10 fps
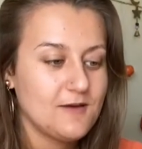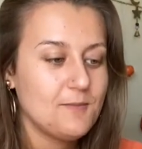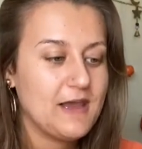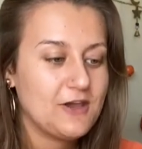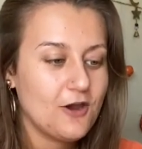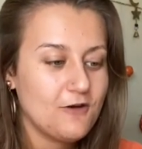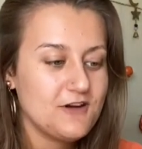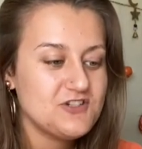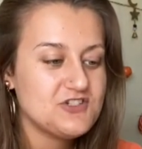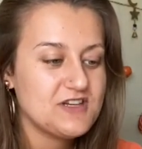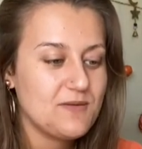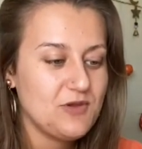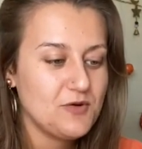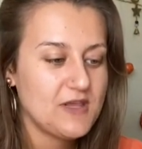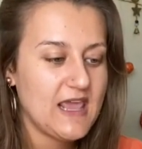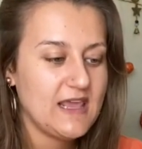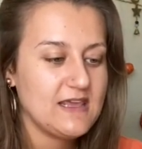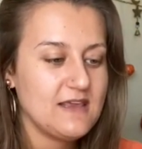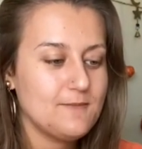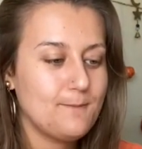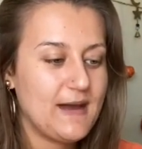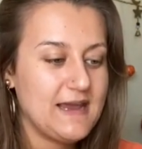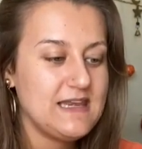My courage to communicate my